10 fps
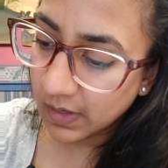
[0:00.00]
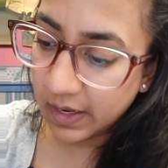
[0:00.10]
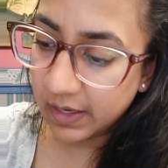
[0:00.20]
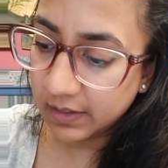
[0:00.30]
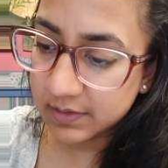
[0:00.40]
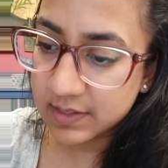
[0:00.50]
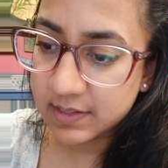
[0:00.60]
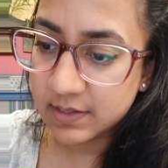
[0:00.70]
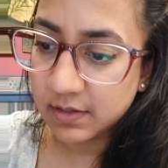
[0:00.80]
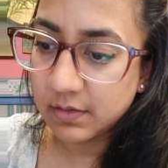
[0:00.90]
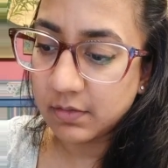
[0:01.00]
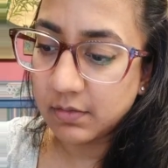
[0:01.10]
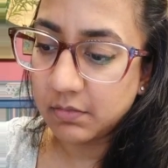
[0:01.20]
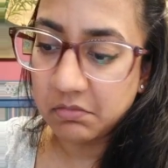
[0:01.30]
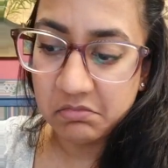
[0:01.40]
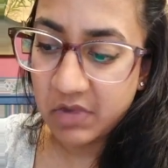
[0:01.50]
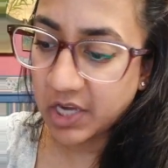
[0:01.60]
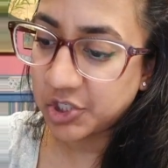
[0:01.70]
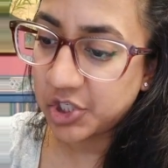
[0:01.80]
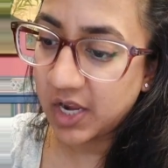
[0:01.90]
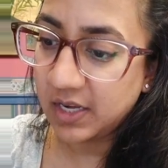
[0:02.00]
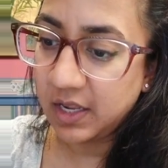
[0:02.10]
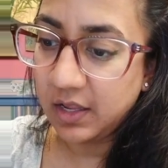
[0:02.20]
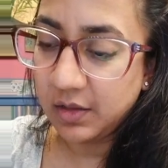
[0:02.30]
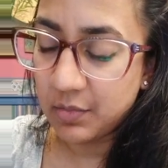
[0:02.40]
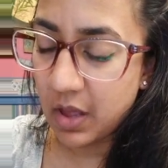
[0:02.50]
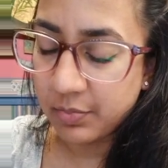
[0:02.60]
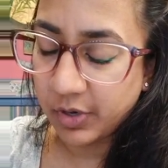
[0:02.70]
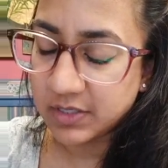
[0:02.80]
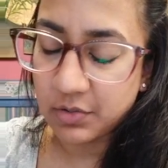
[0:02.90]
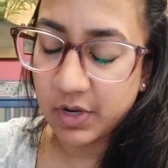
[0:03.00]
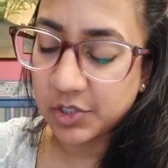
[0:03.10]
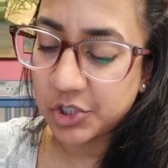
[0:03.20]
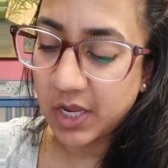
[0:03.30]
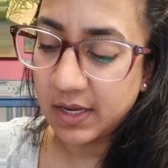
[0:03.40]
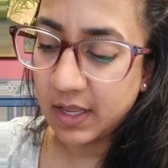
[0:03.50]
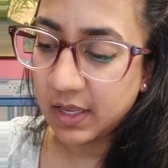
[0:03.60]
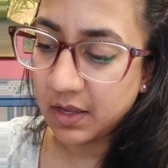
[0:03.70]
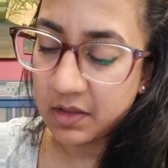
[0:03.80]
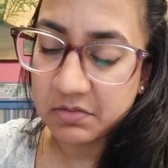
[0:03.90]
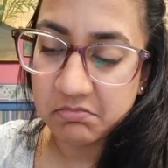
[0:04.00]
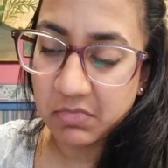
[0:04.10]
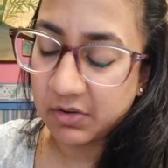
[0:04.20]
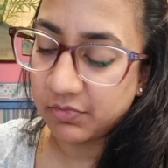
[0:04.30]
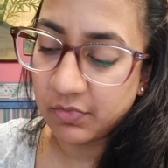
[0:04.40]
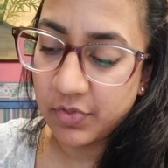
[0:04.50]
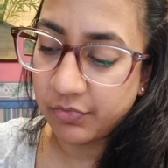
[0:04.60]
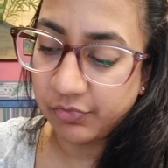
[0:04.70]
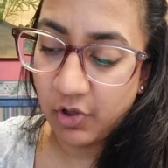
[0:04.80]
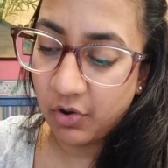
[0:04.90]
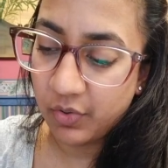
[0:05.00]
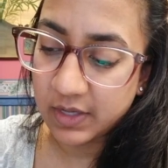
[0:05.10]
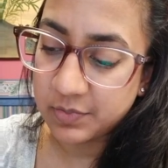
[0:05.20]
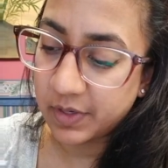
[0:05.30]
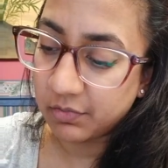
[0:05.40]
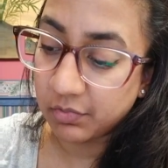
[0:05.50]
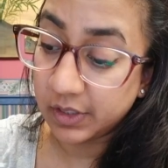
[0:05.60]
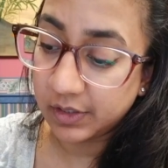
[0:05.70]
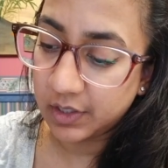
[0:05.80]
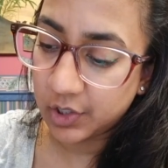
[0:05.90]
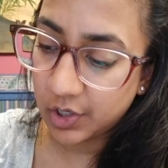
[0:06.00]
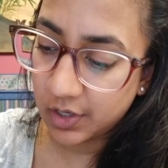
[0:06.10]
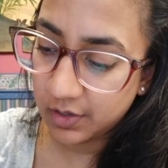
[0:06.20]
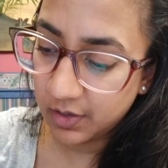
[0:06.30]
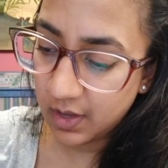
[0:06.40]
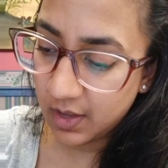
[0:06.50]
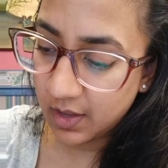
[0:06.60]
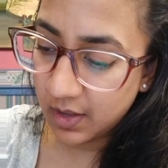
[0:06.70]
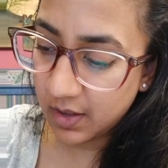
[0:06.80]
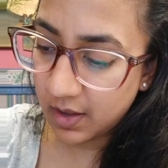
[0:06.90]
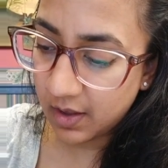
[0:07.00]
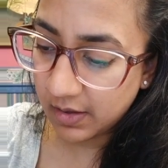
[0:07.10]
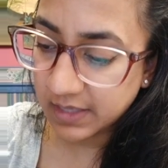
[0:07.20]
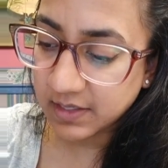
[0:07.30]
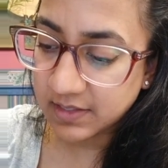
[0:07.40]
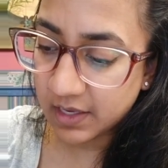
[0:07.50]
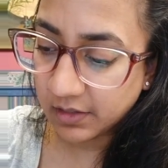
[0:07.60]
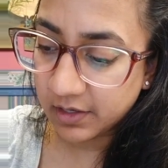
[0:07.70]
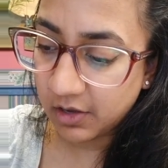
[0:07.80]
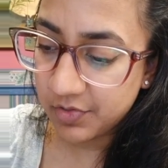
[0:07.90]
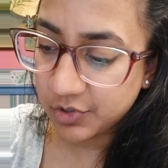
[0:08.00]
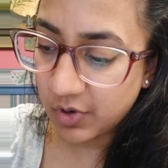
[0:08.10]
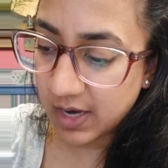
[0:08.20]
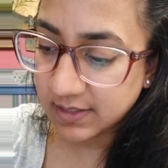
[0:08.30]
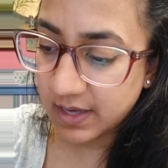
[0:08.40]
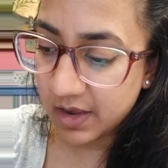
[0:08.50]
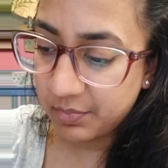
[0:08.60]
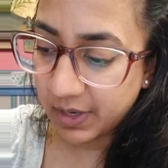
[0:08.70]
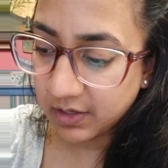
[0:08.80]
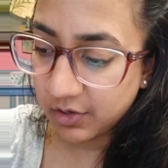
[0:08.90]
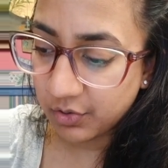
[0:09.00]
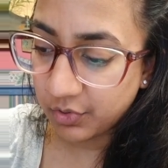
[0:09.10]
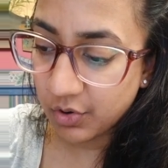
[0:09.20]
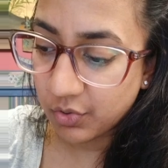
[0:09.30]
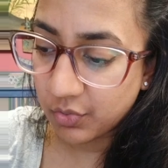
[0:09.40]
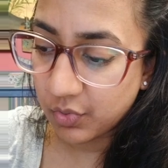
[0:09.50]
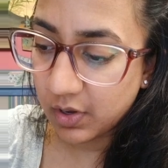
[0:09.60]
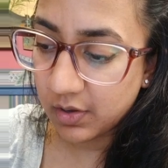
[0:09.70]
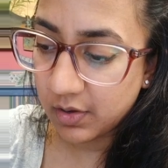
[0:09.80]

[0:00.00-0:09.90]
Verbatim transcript: It's nice shading, it brings out nice shading, it the flow has been really good. Uh, as I said, a little on the dry side, but you know, no